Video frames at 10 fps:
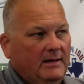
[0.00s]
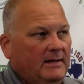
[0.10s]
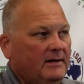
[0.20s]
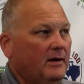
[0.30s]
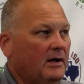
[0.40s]

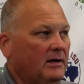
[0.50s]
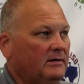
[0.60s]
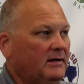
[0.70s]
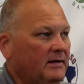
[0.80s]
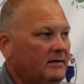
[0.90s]
Yeah,
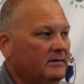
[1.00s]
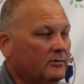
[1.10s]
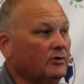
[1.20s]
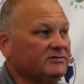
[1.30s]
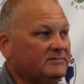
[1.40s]
of
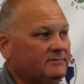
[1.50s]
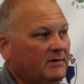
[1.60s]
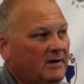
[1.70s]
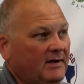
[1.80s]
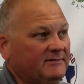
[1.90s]
course,
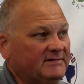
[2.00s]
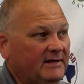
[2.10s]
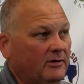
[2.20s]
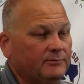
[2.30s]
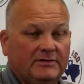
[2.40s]

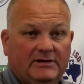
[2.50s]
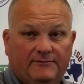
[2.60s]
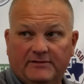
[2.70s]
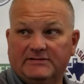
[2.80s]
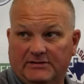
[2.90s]
obviously, I hope the
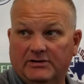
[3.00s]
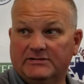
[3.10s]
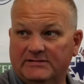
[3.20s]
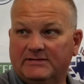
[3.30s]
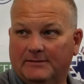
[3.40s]
defense does.